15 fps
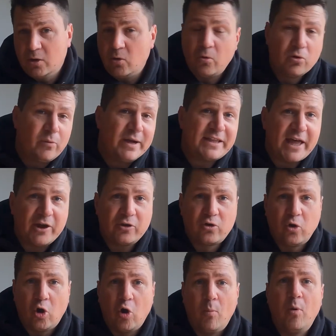all the way down to
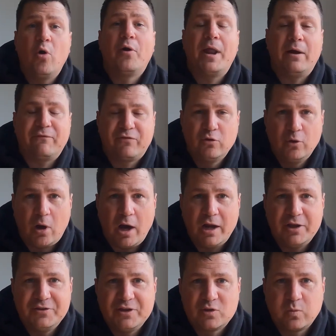Cornwall and up through
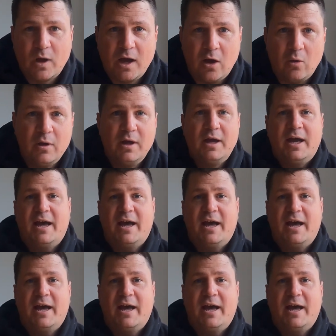Ireland as well,